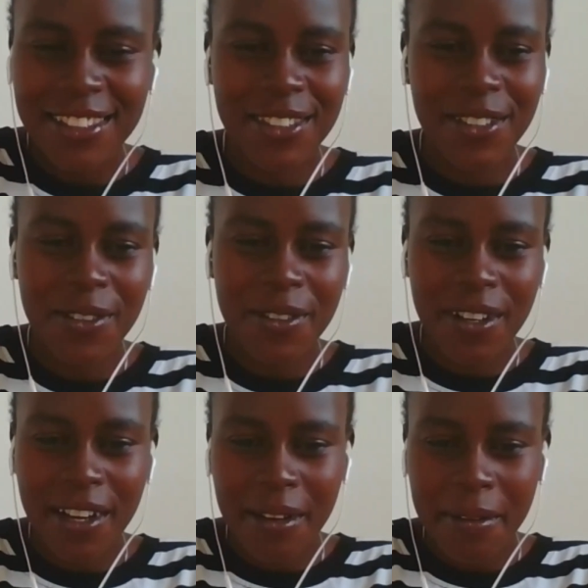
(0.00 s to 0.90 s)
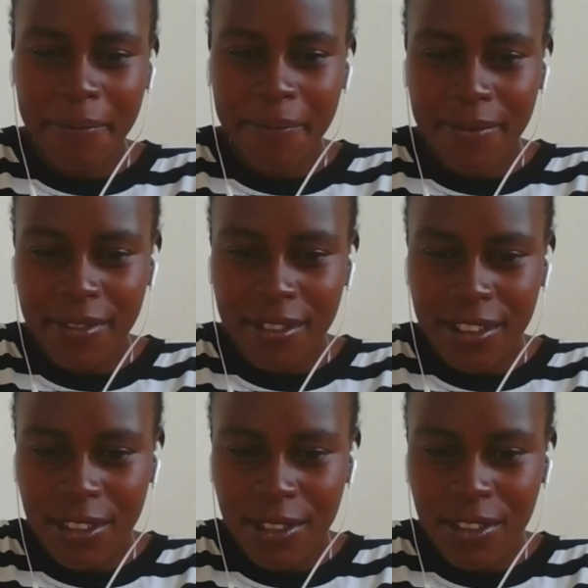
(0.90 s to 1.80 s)
So
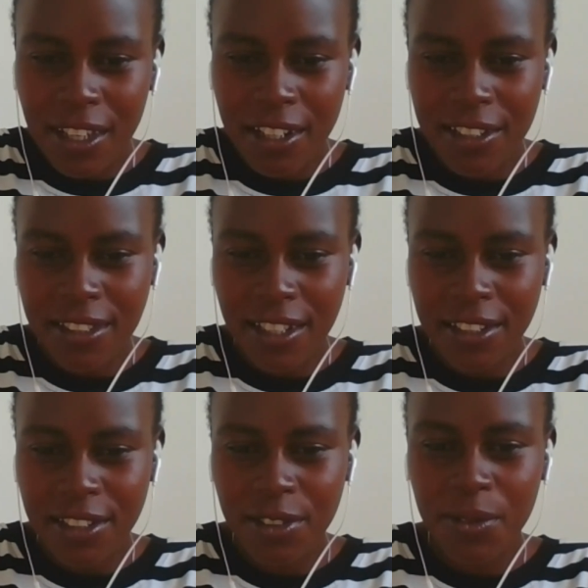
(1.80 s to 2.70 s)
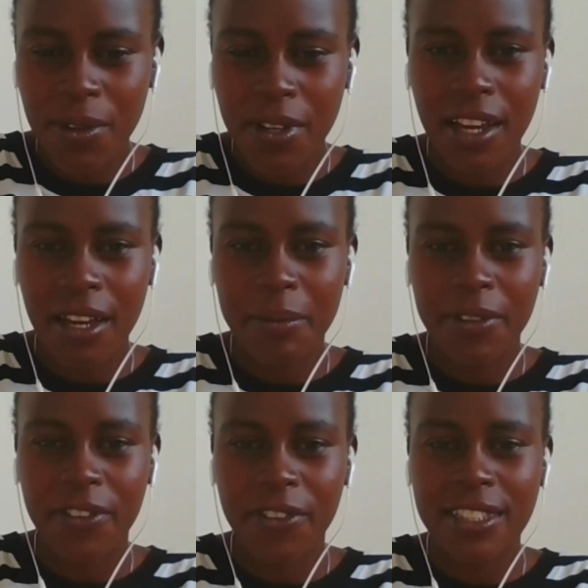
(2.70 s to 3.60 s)
just to get us started on what
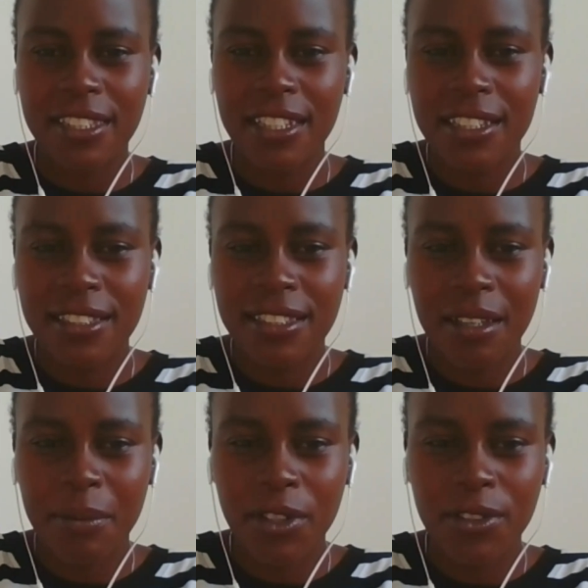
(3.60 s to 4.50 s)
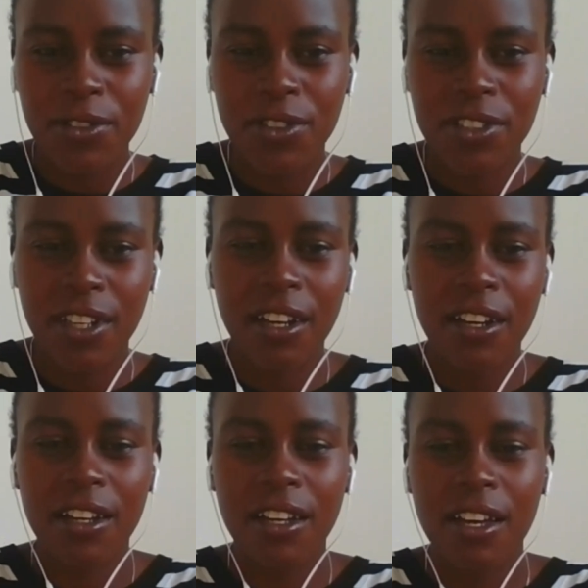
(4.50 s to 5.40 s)
IPFS is, I'm going to
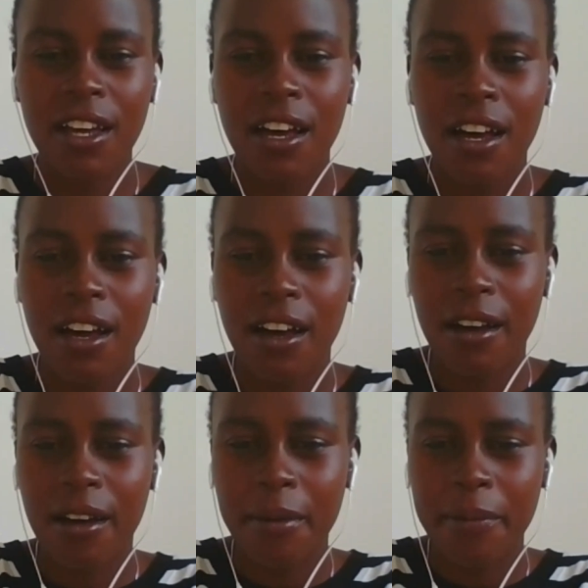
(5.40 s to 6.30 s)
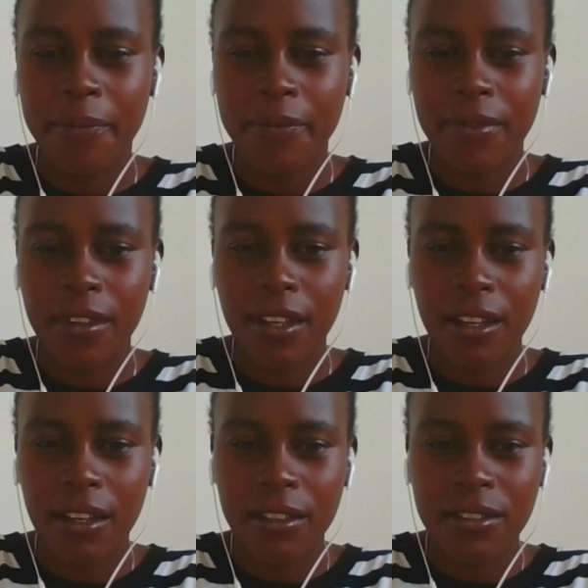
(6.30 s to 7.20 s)
share a